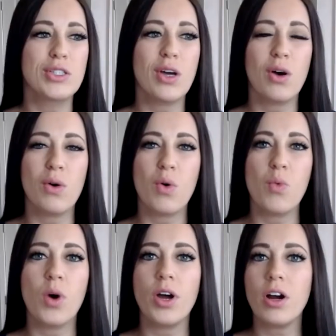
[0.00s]
So
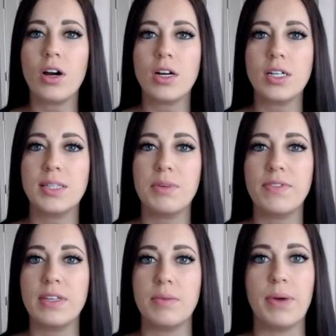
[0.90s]
what are some of
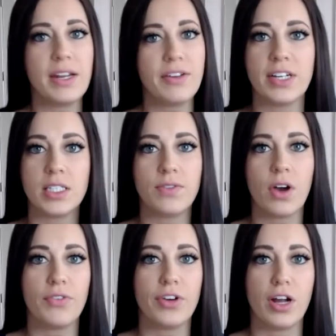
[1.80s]
the benefits of
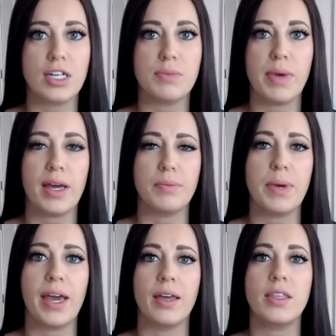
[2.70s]
offering on-demand
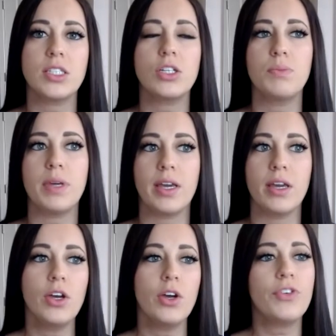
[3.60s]
pay? This could
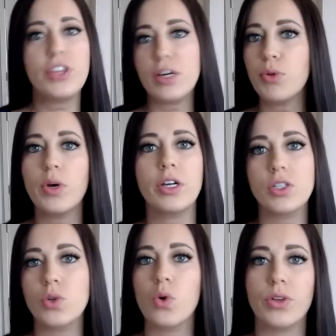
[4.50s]
be for the
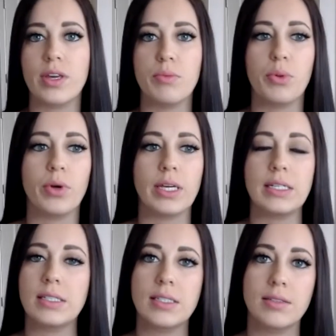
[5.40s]
employers or the
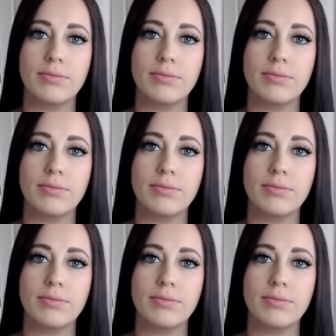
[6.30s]
employees.